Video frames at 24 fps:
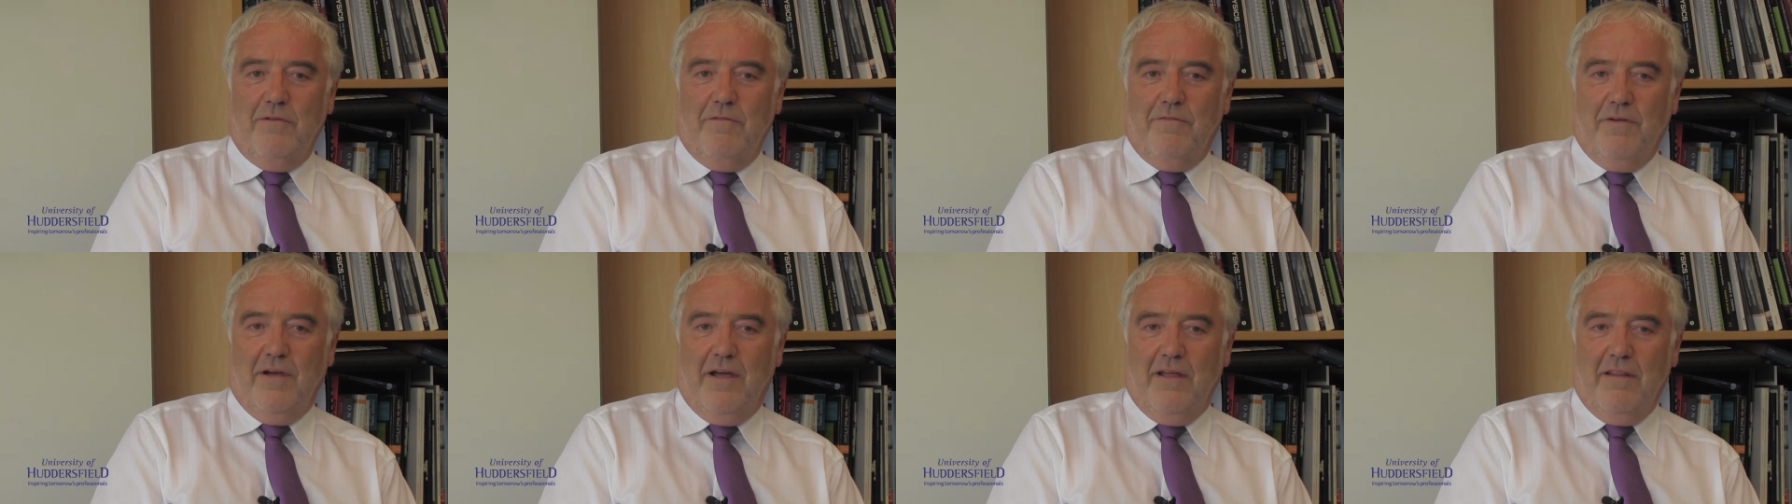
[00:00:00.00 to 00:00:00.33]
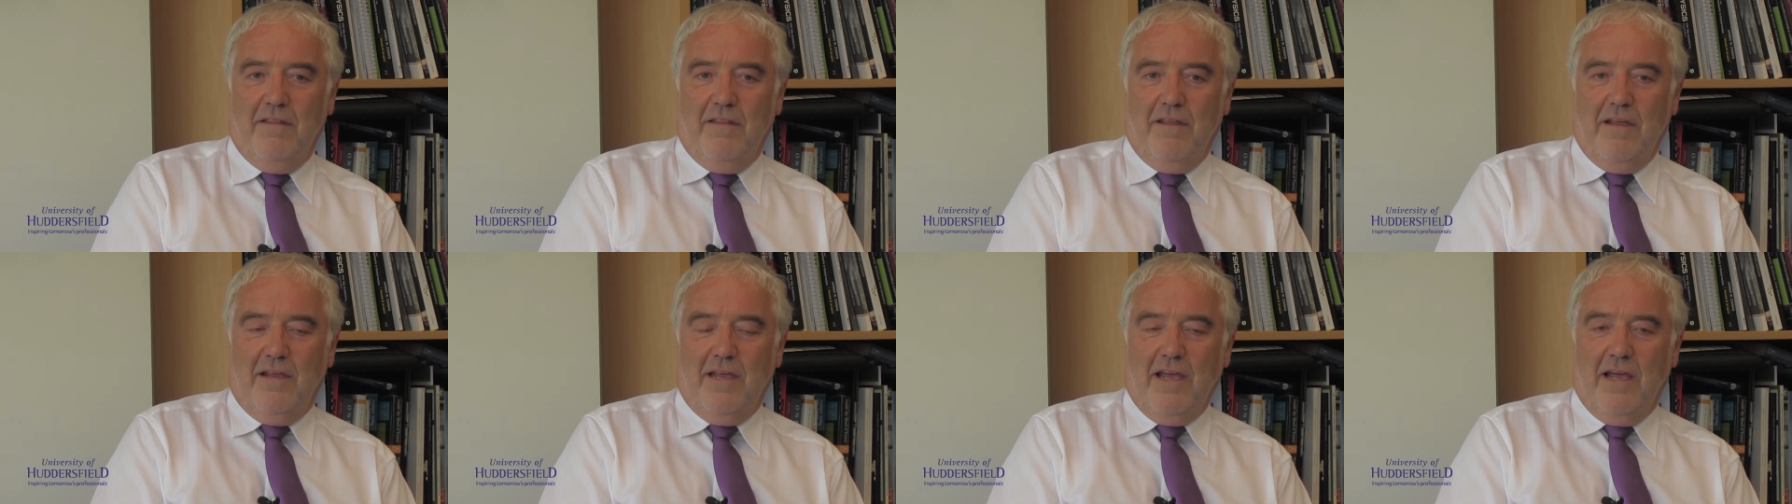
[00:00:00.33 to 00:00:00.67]
in
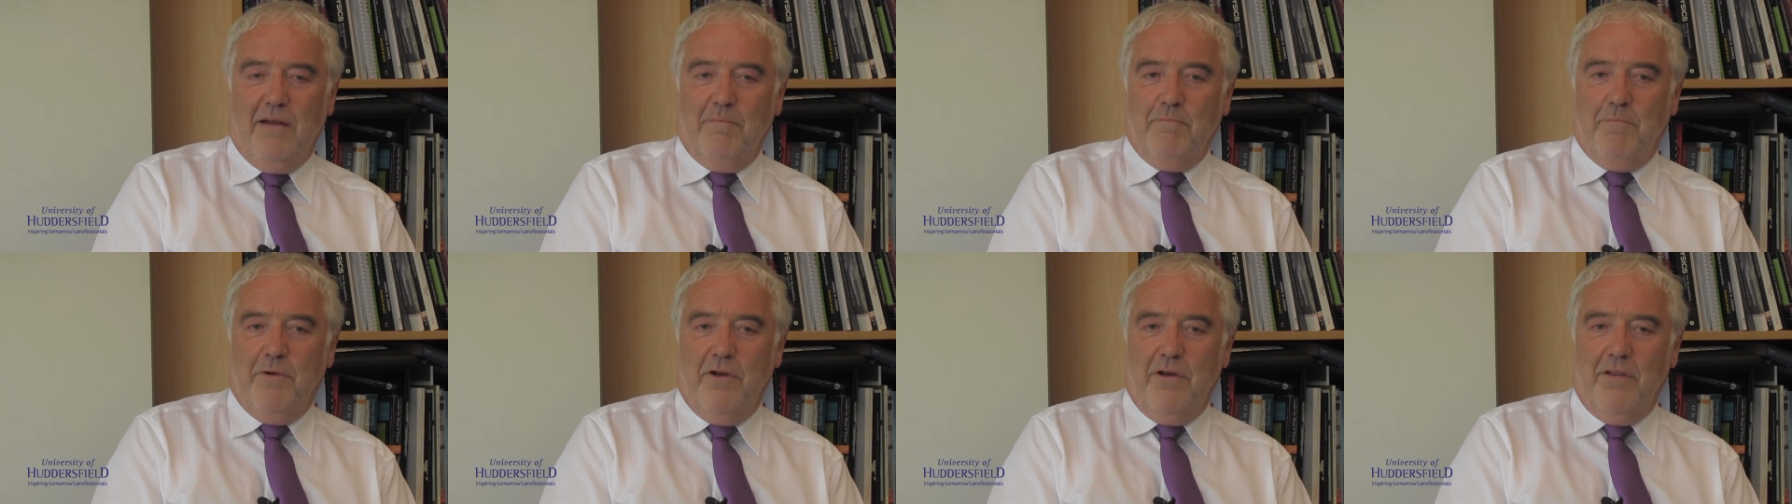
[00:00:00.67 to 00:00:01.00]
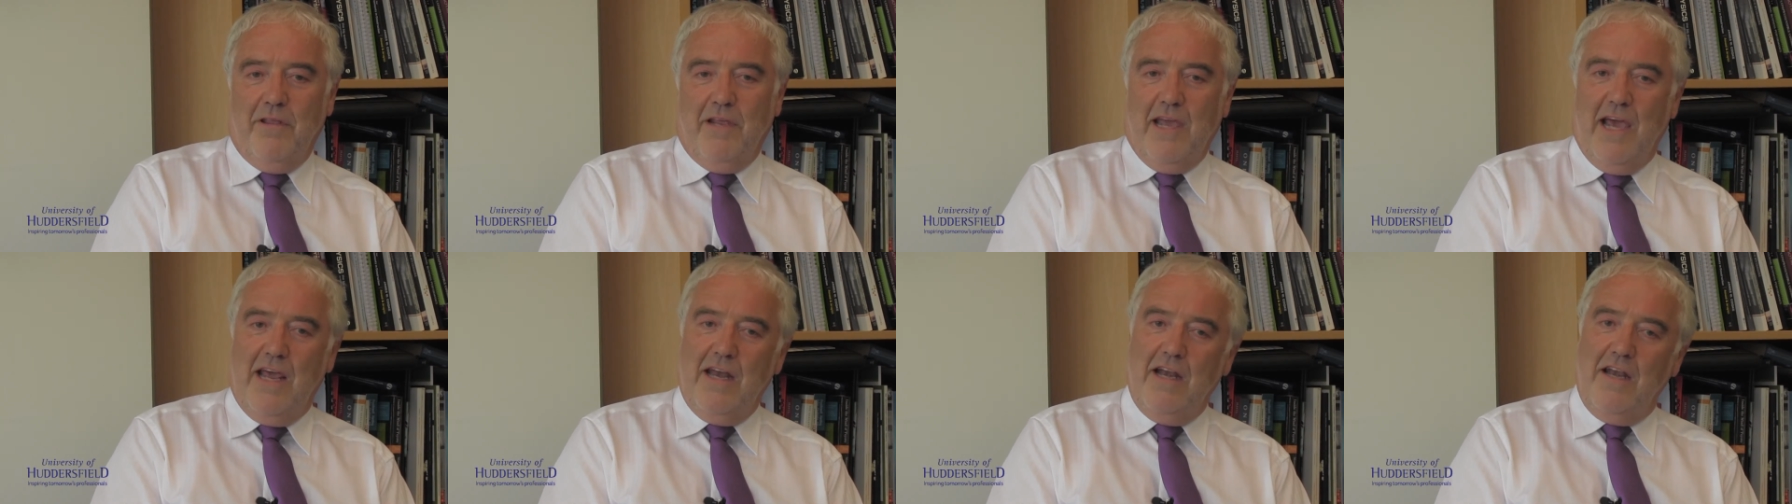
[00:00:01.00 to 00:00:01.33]
fact, the
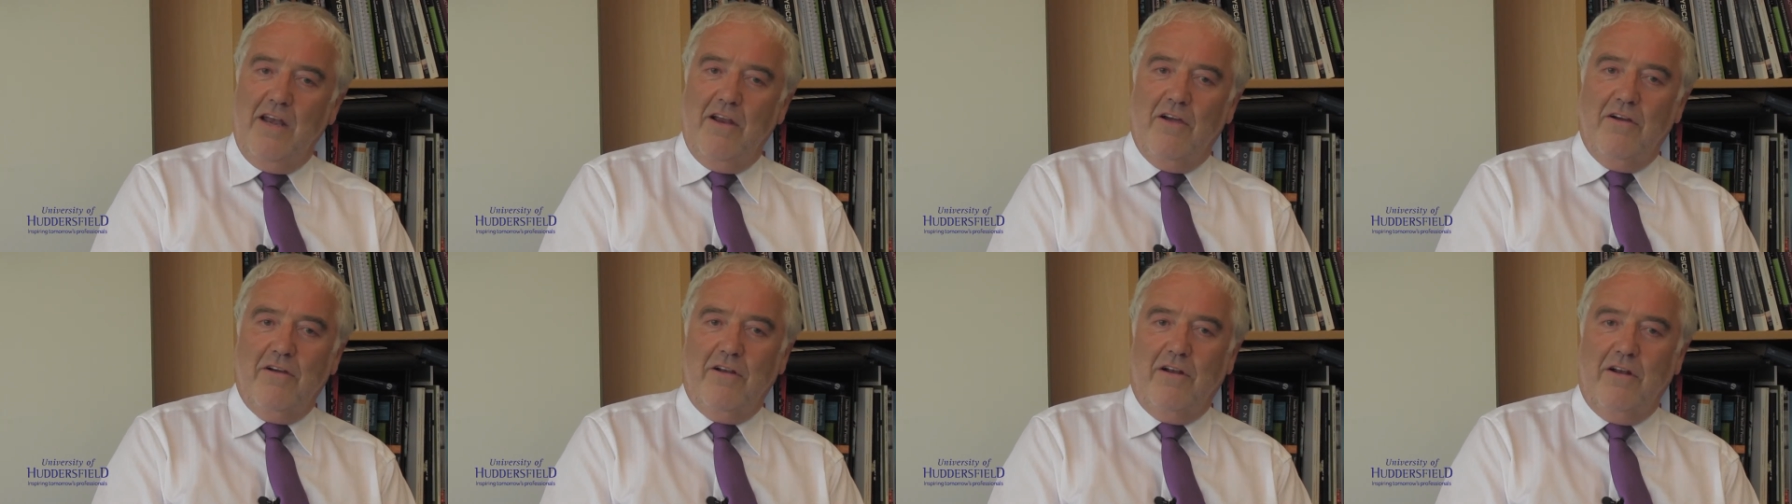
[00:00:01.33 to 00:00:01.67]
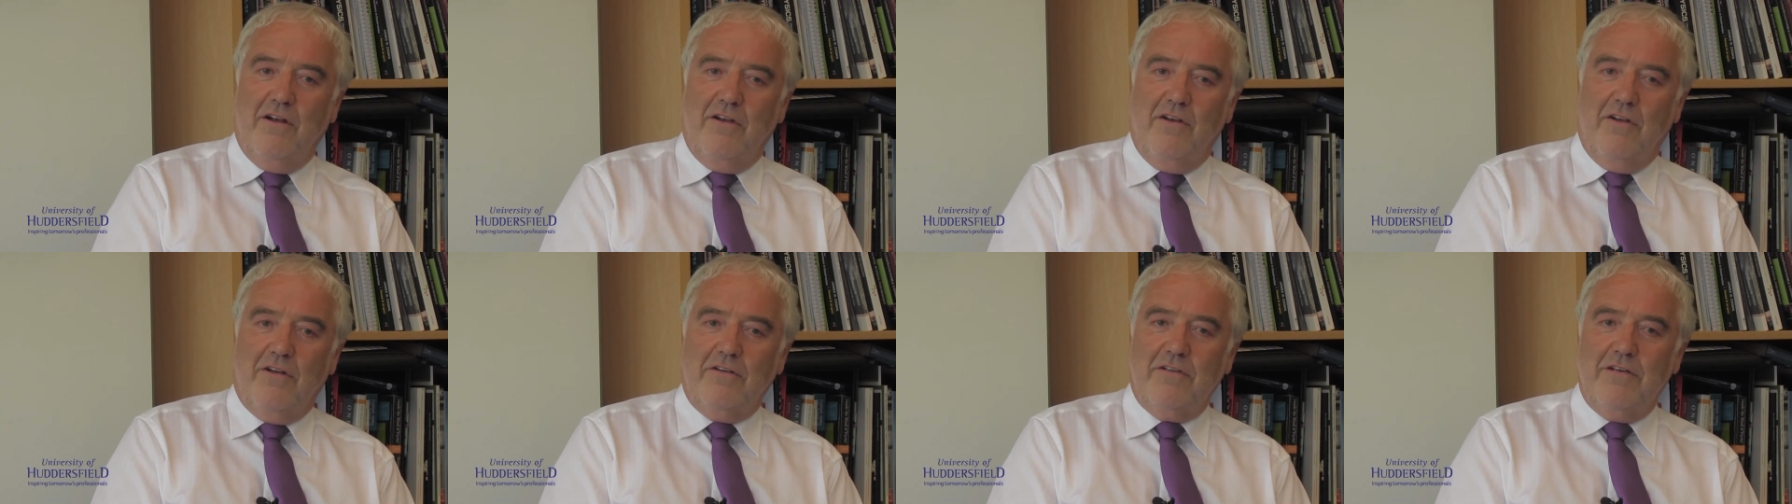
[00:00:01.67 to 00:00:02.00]
kindly
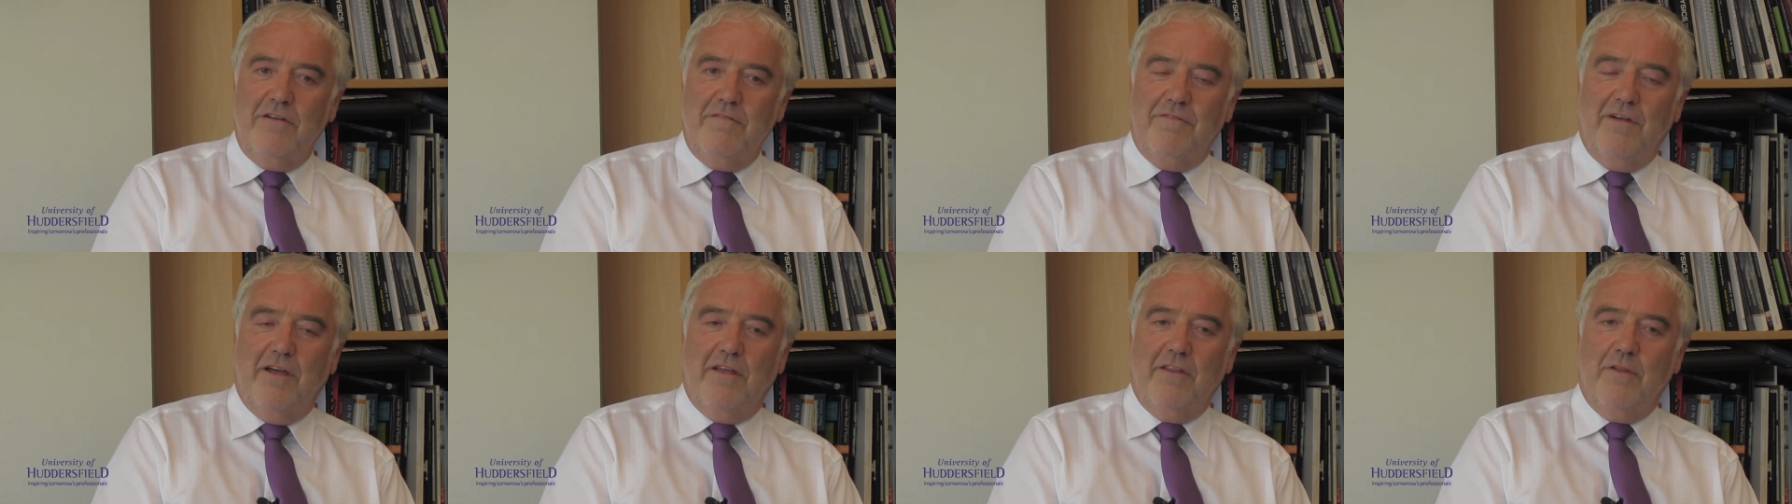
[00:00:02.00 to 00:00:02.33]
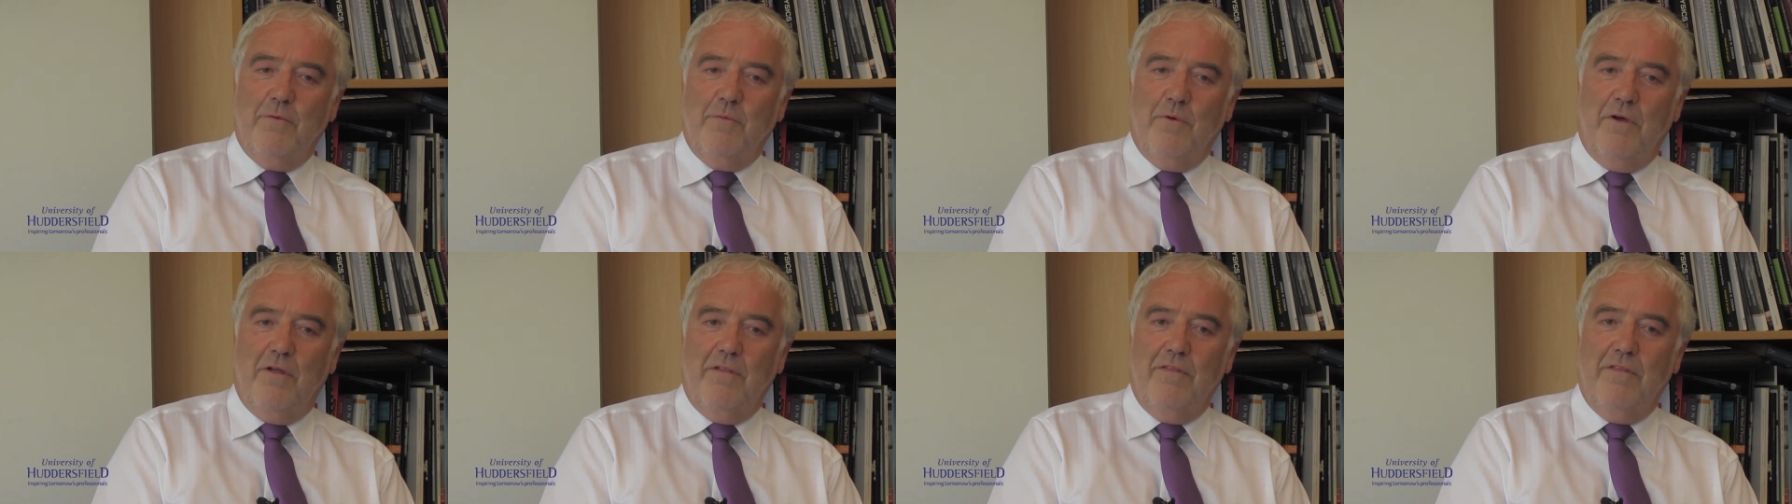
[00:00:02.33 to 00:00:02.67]
uncle, not in fact
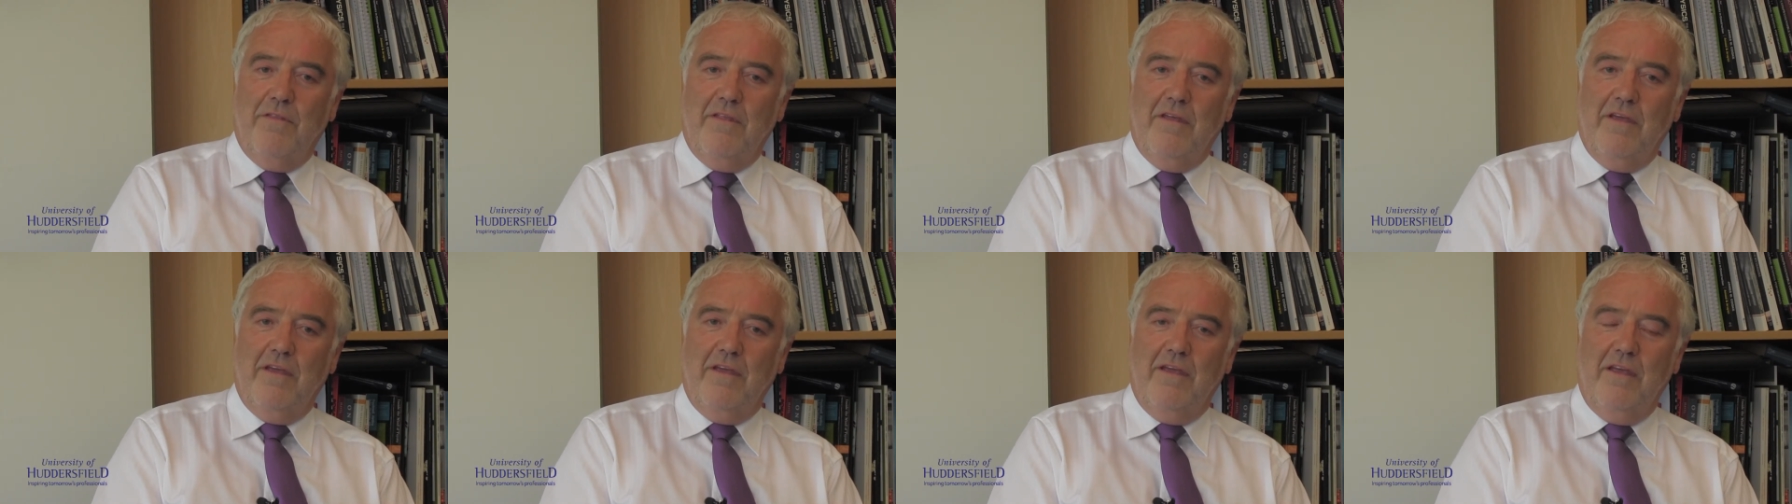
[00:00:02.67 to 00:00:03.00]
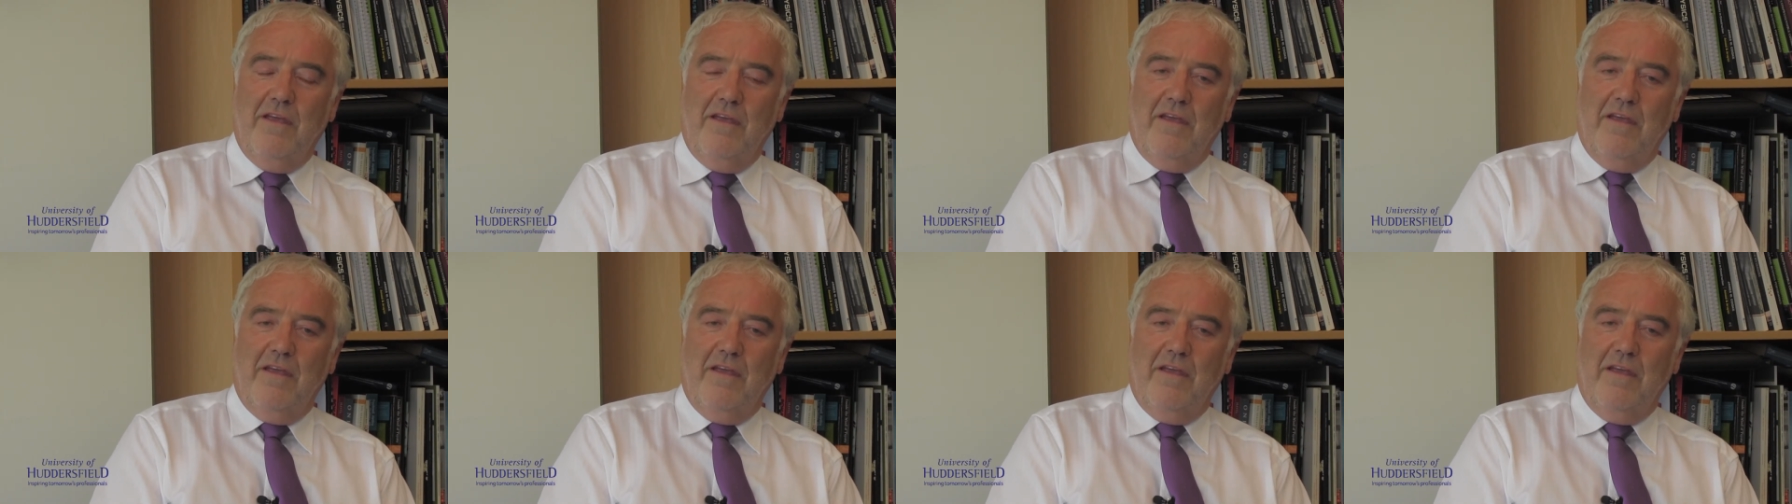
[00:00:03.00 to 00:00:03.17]
the one that